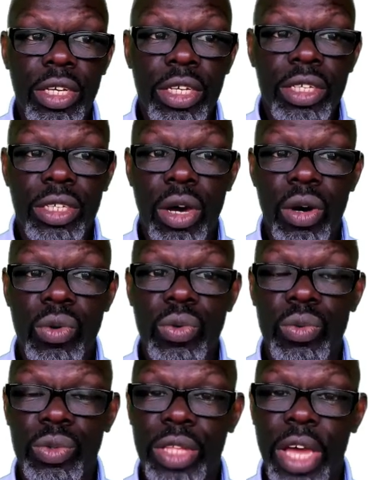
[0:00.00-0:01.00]
So
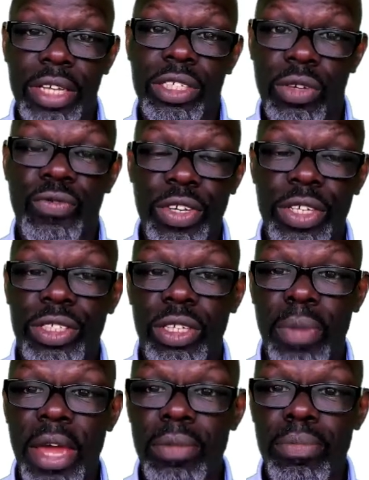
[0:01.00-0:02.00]
that's something to
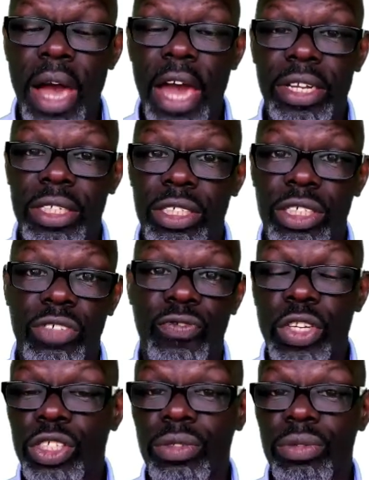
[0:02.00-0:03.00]
bear in mind, and there's
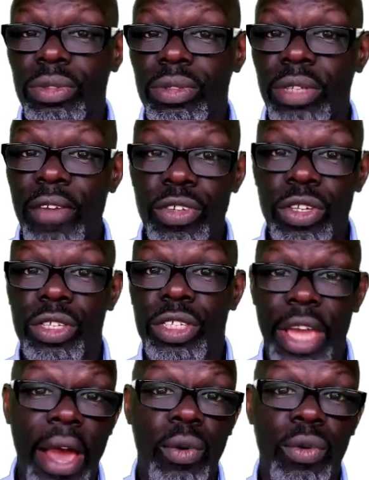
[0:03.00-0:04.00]
sufficient evidence
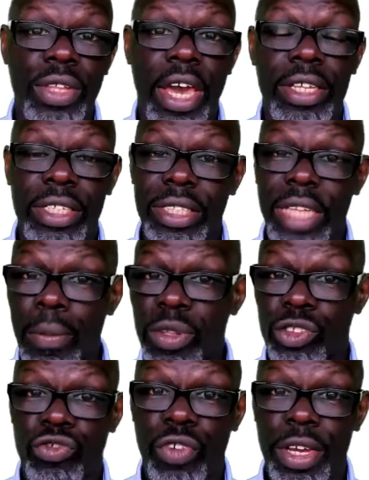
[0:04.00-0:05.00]
out there to
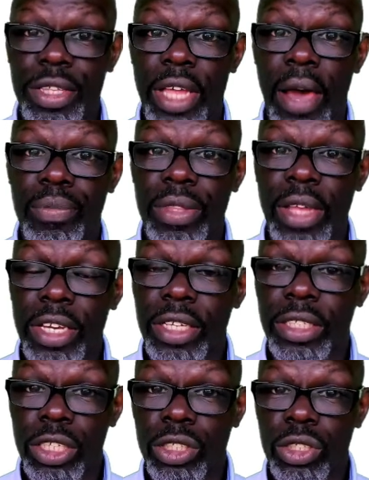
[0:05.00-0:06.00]
demonstrate that your
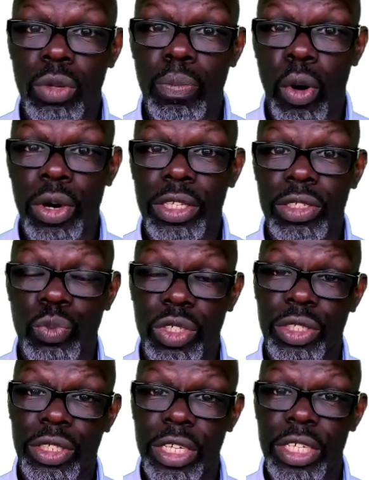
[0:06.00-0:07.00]
distal points,
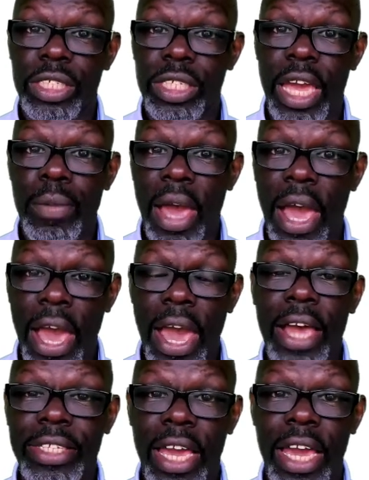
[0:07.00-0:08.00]
which TCM
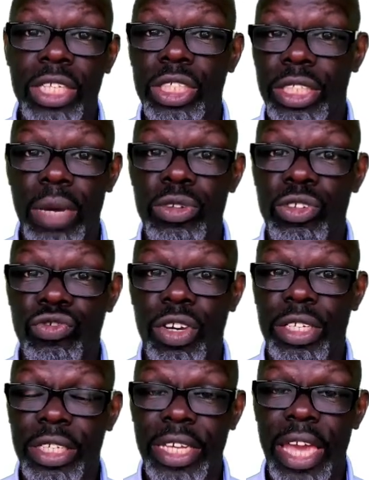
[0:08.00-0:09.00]
has actually
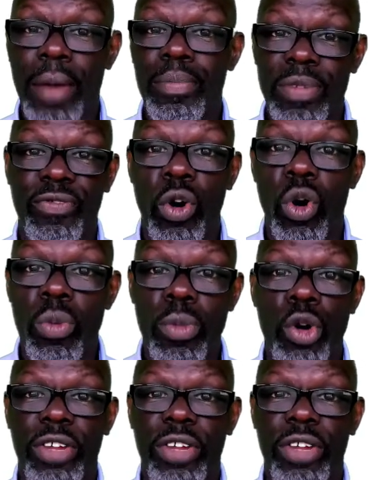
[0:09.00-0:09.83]
demonstrated, can be far more